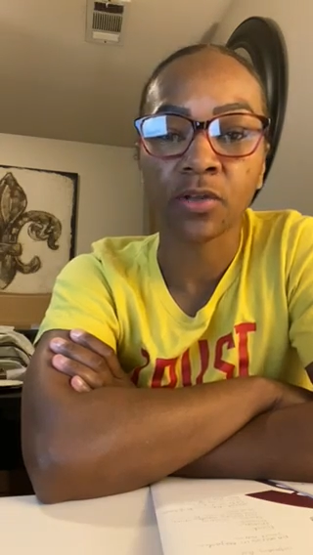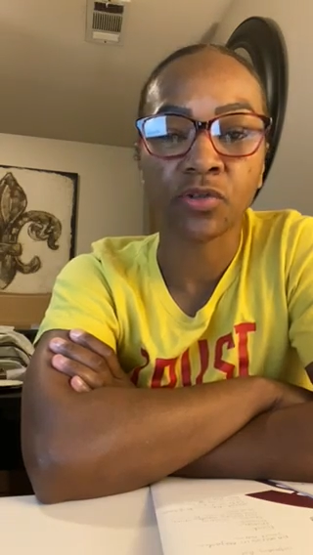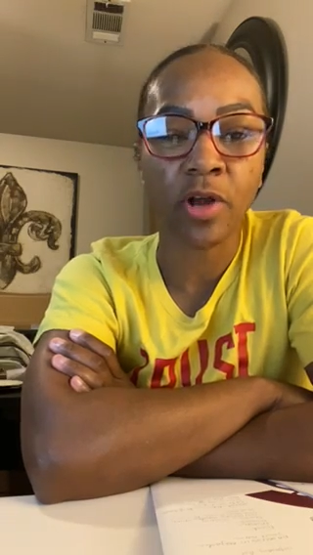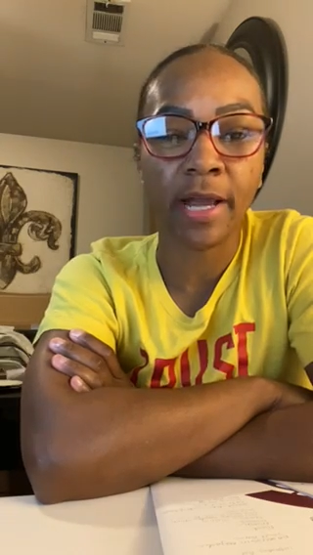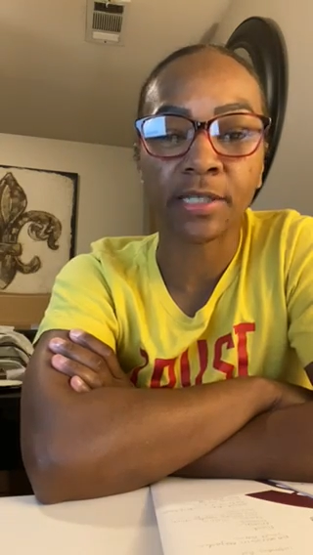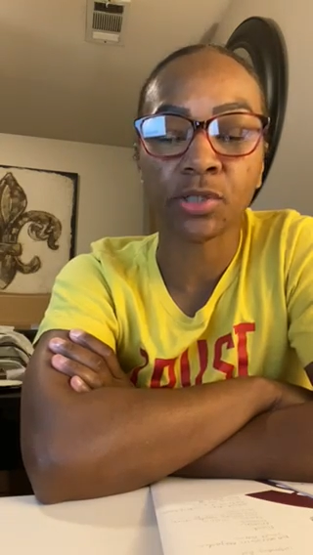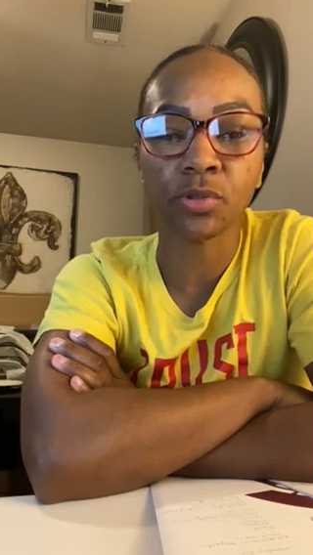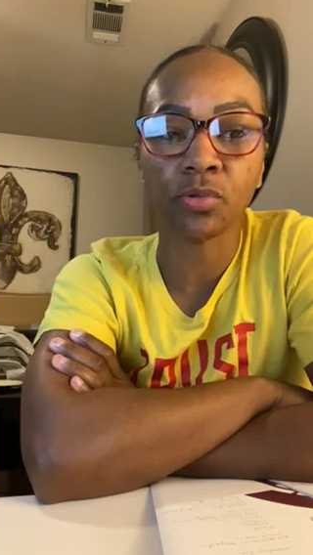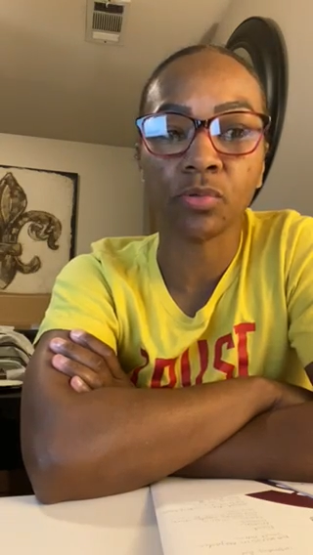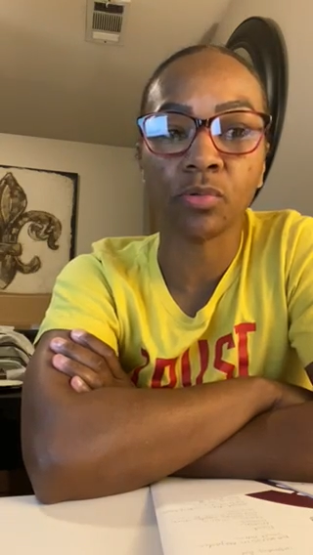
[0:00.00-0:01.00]
trying
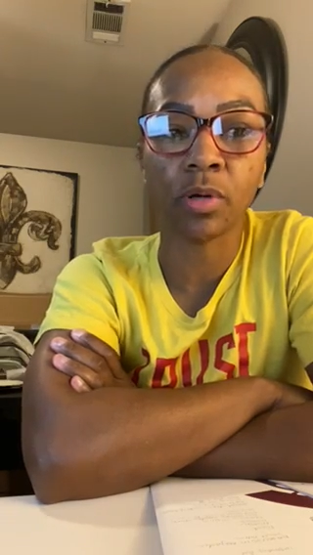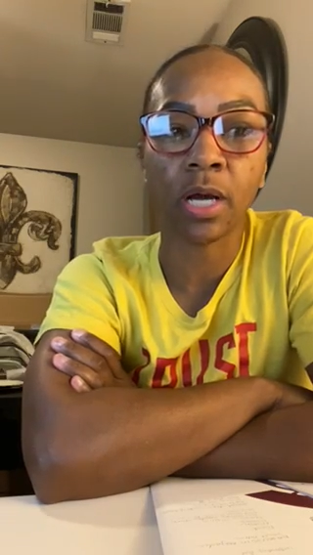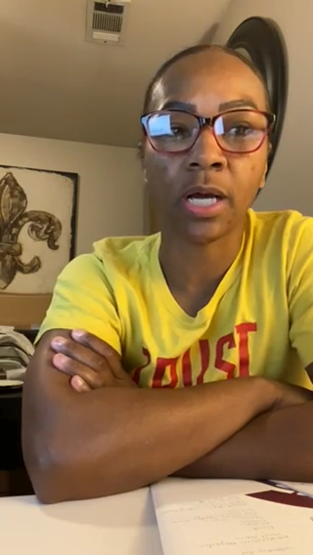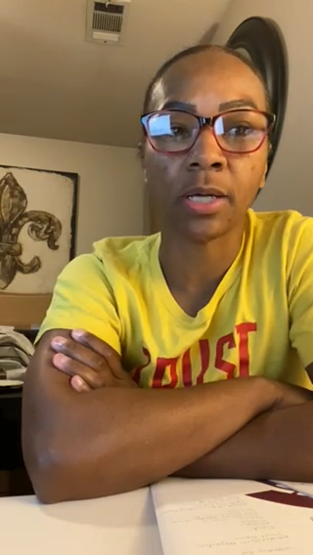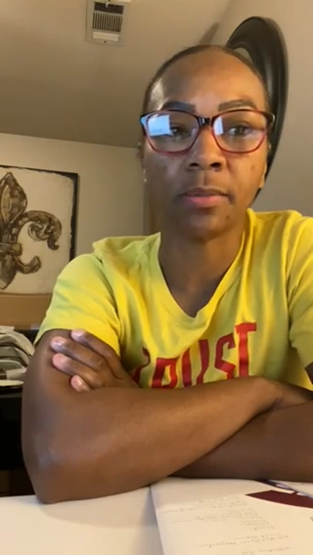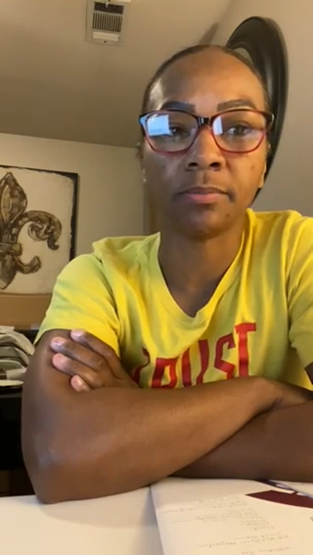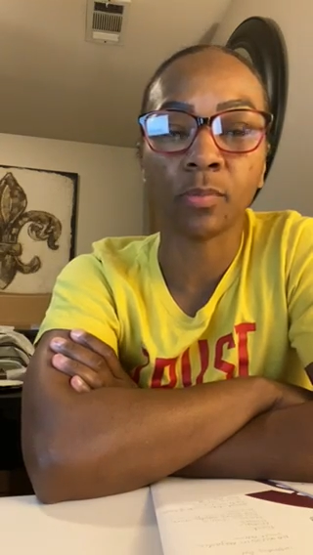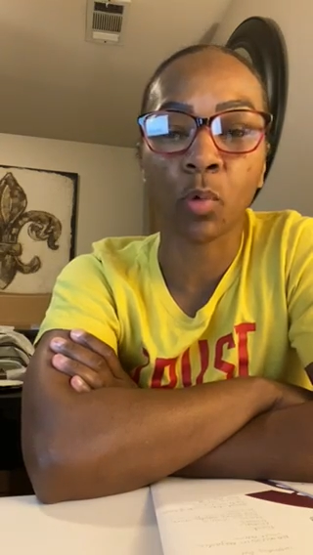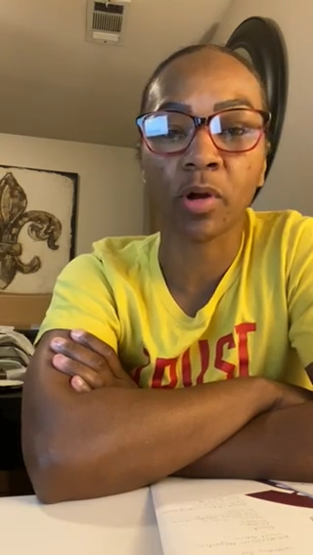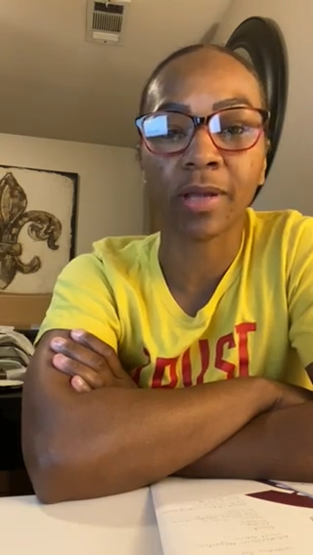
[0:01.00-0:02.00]
to
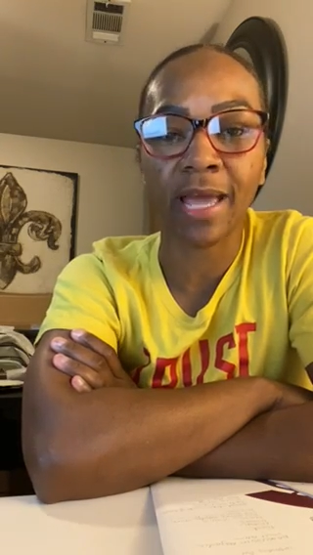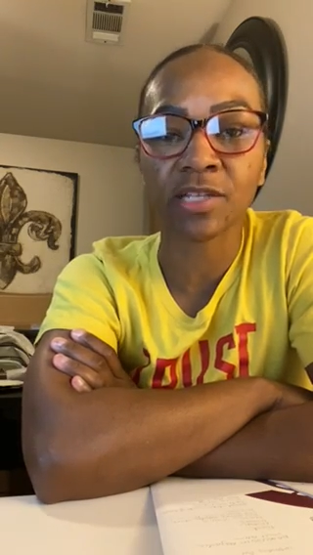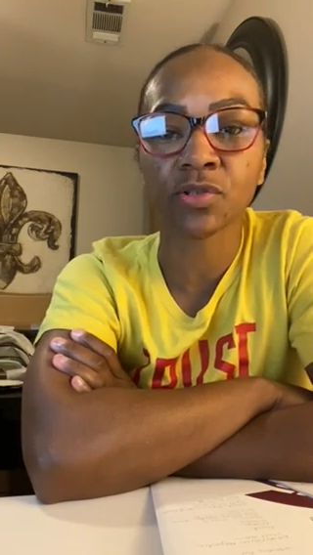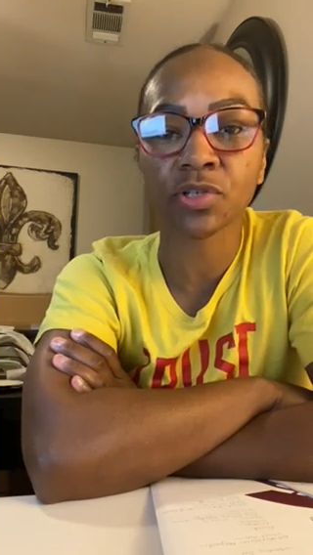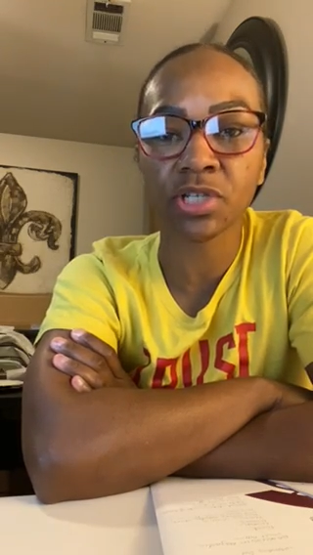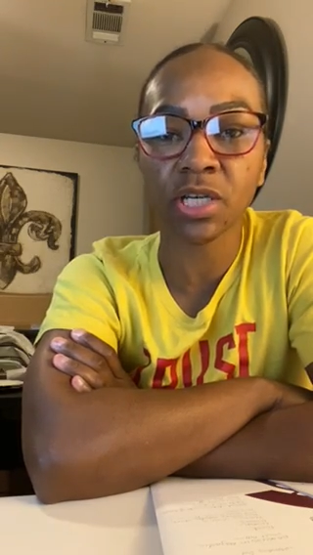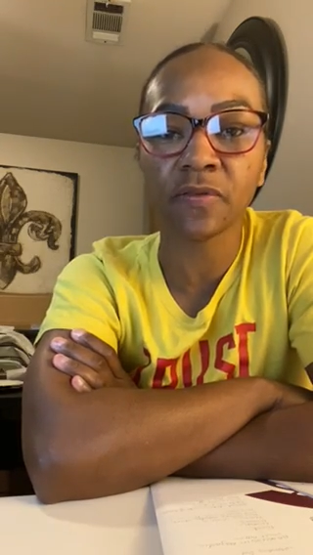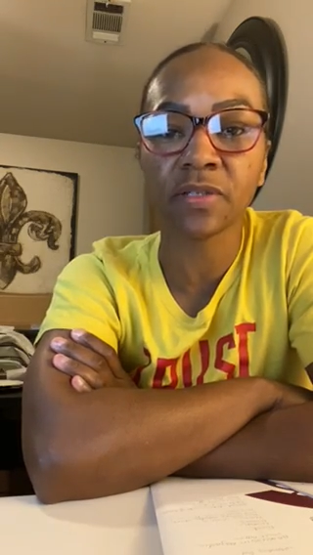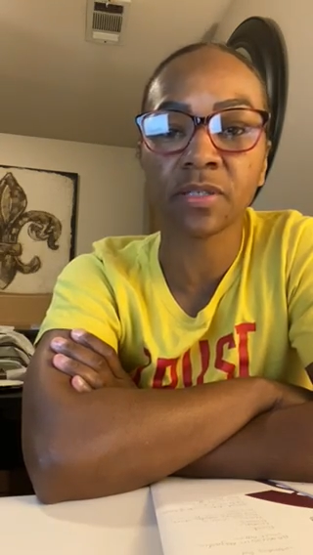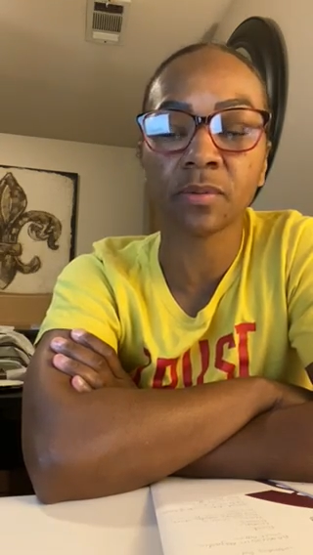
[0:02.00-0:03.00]
um, work extra
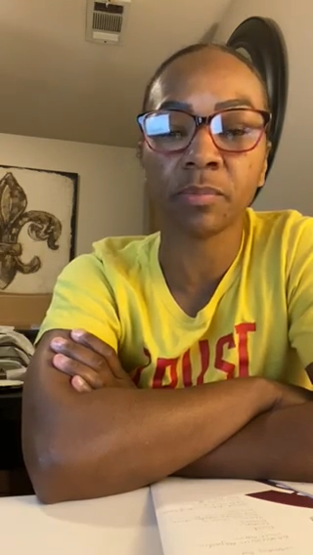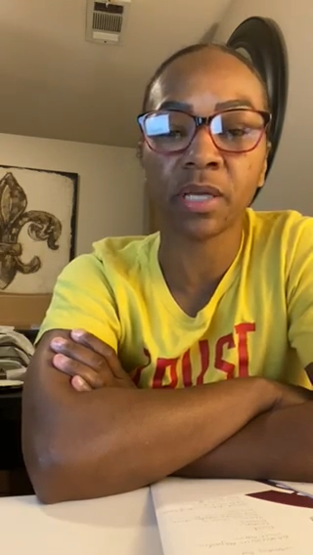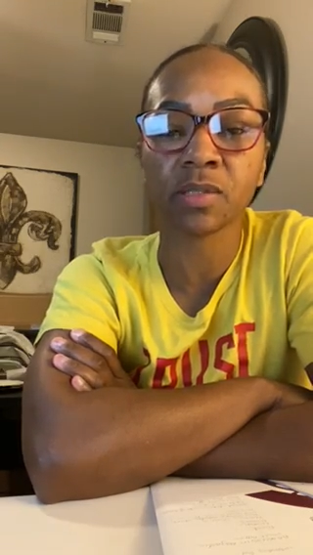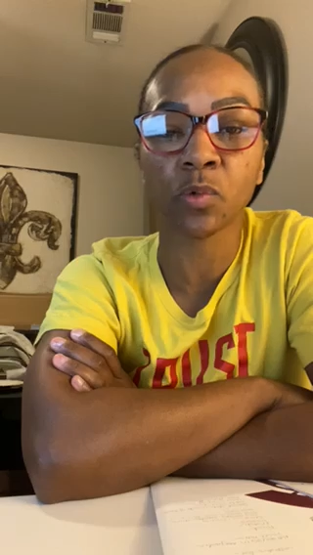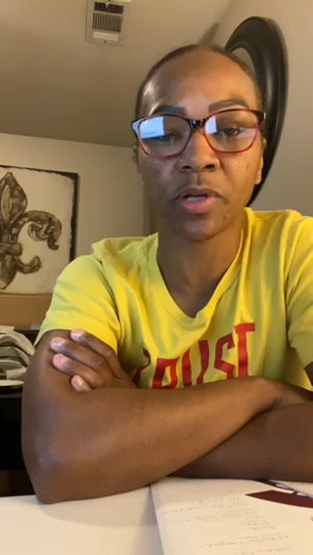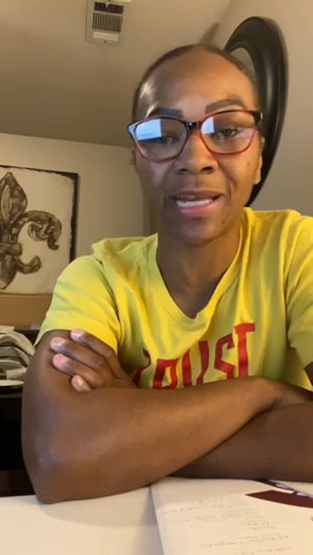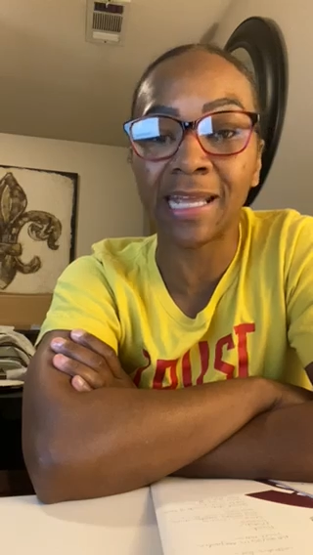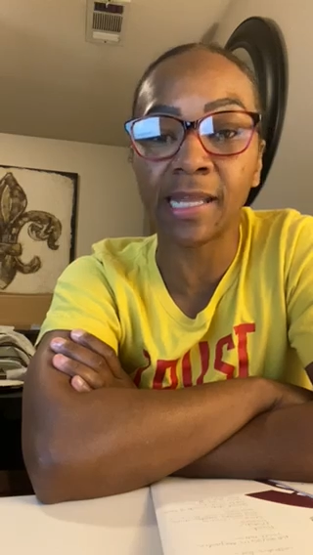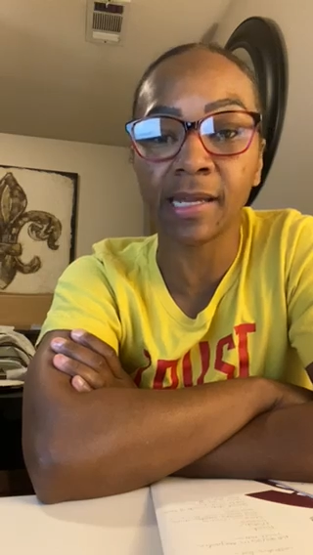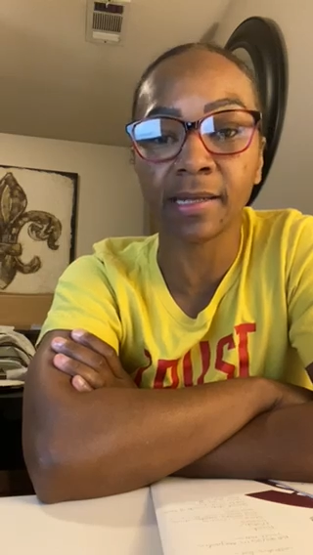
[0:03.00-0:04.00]
shifts because we're
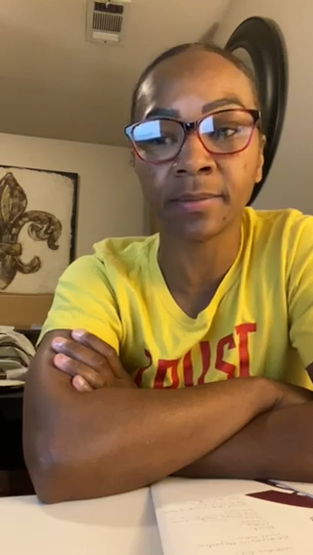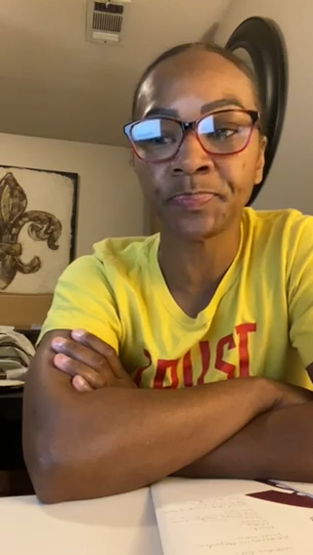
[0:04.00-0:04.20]
needed.